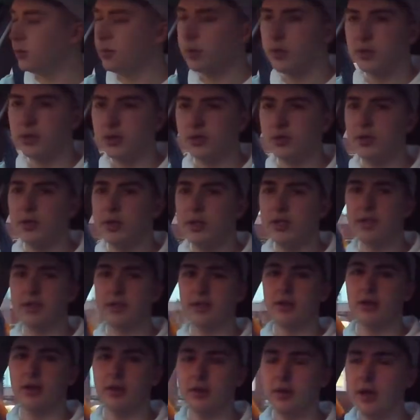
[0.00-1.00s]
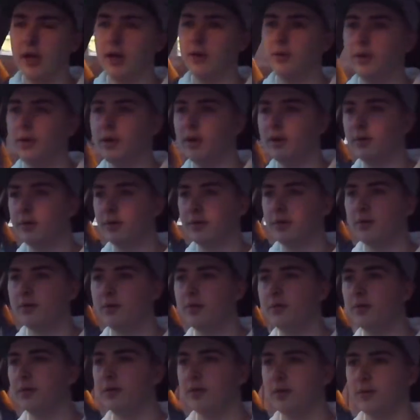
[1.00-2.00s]
almost 3 years ago now when I
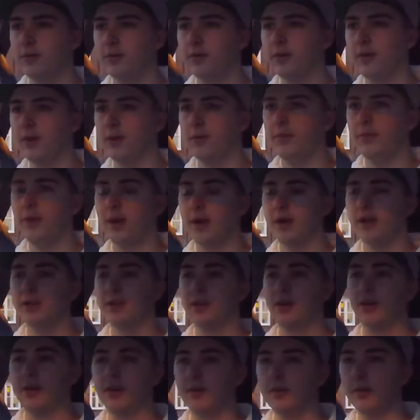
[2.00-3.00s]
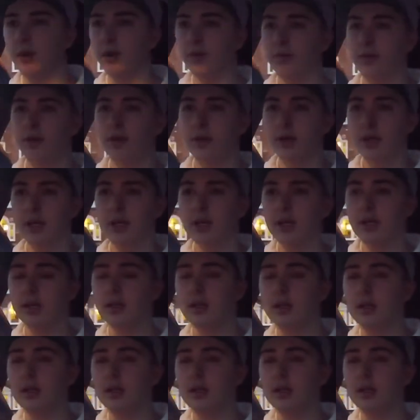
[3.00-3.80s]
had first got them on, really.